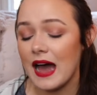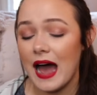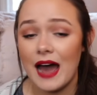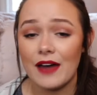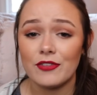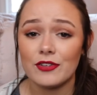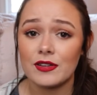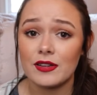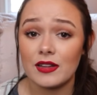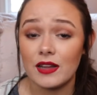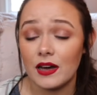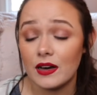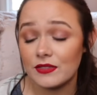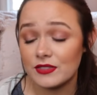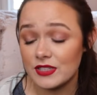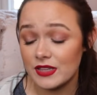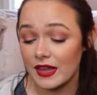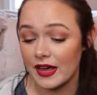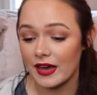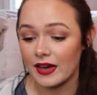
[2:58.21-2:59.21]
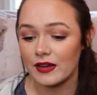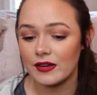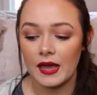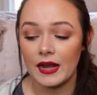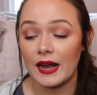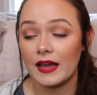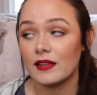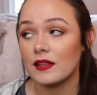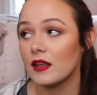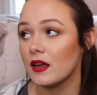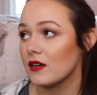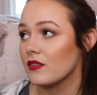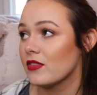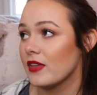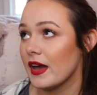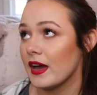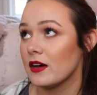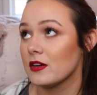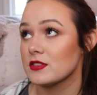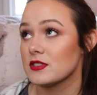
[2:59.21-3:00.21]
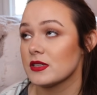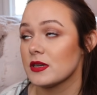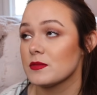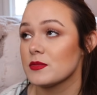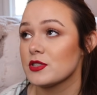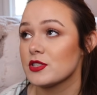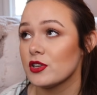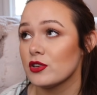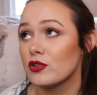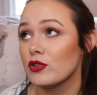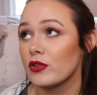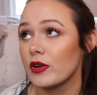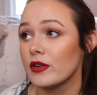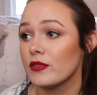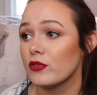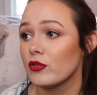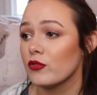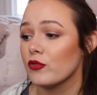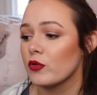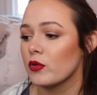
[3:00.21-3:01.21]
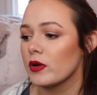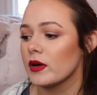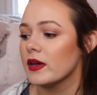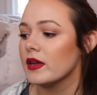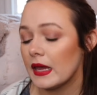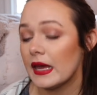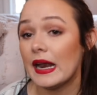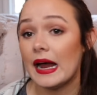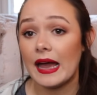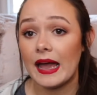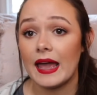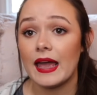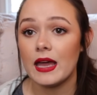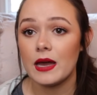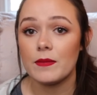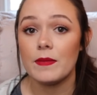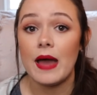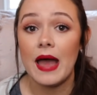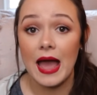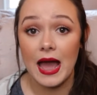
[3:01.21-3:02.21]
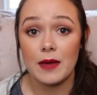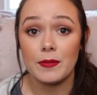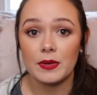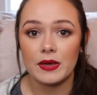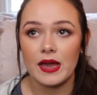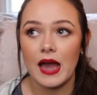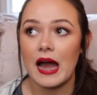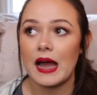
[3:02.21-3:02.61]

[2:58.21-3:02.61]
I've loved that, and I love the house, and I'm so grateful for it, and I am happy.